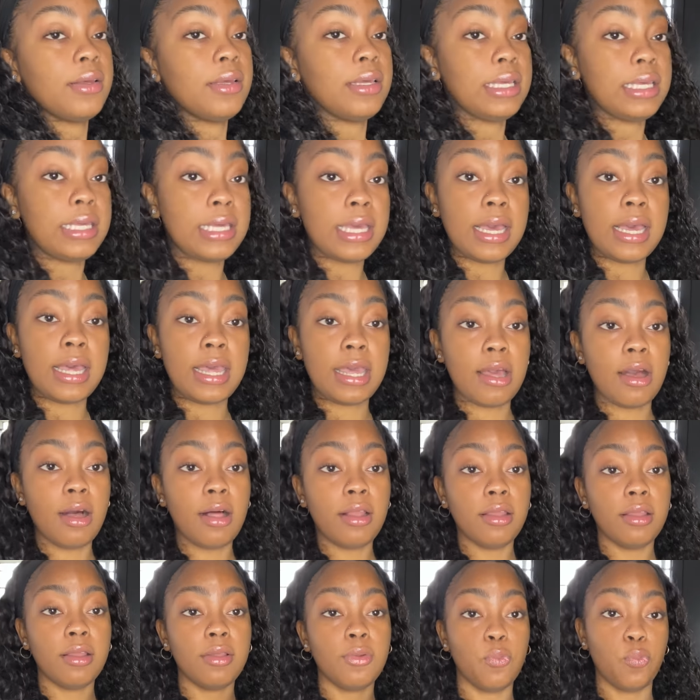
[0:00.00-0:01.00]
yeah,
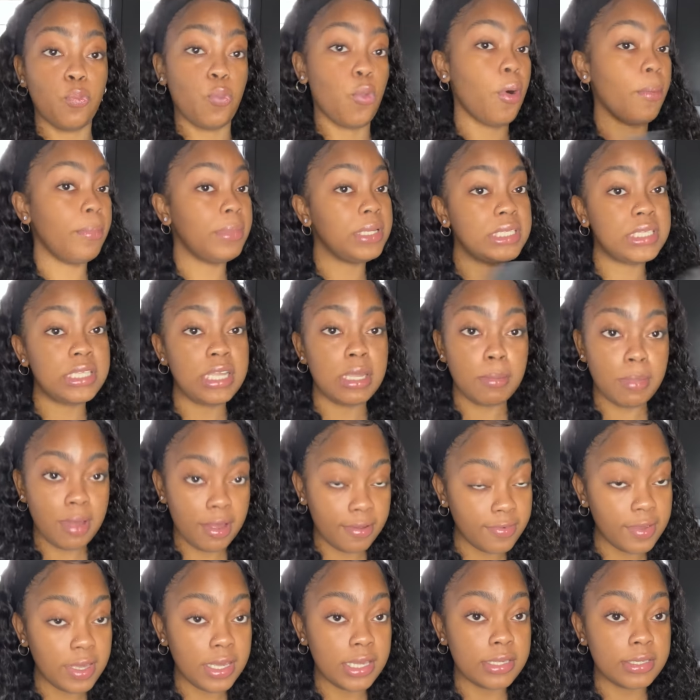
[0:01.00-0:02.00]
y'all won't be seeing
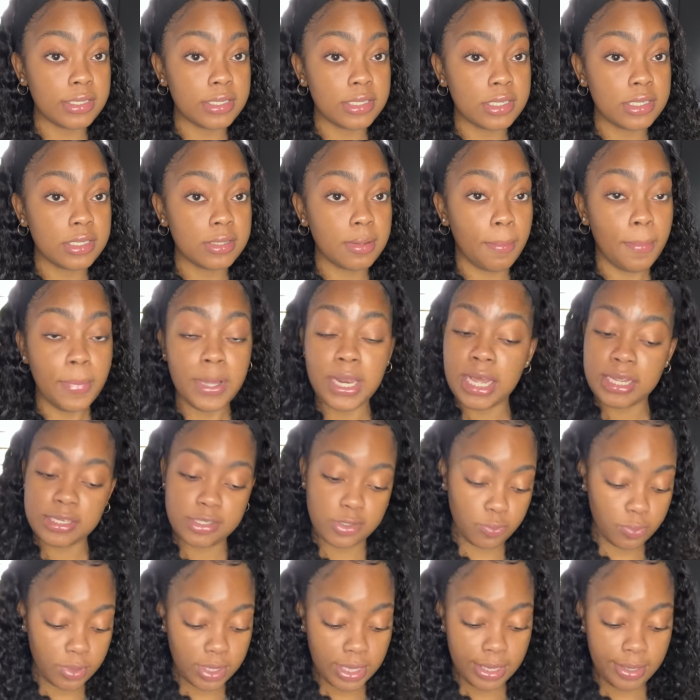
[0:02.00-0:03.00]
my face, but
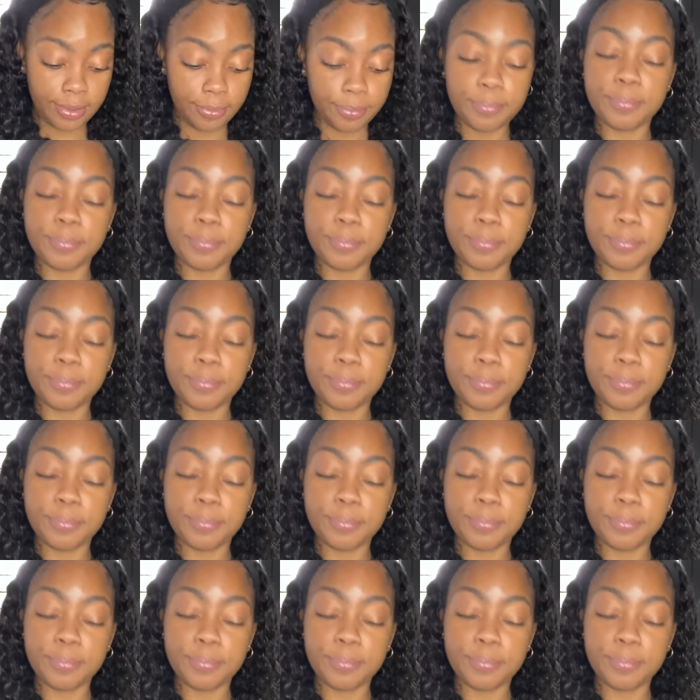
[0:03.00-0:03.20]
that's okay.